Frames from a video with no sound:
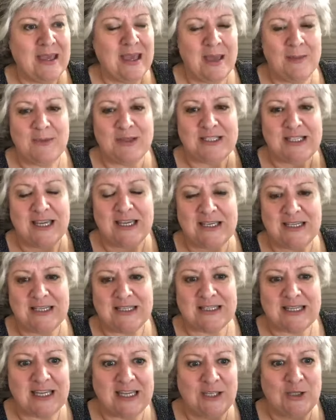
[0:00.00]
imitate
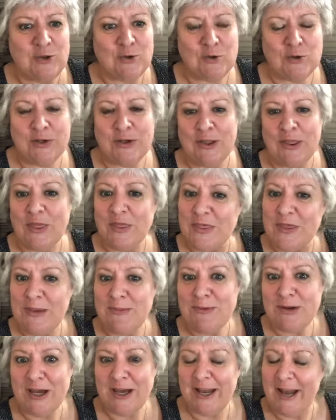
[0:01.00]
it in your
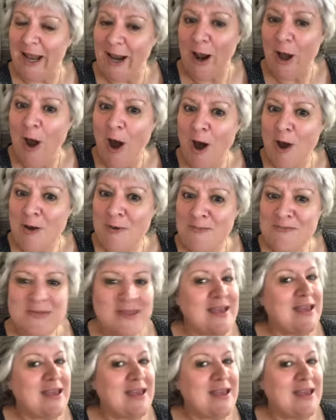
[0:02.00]
theme night at home.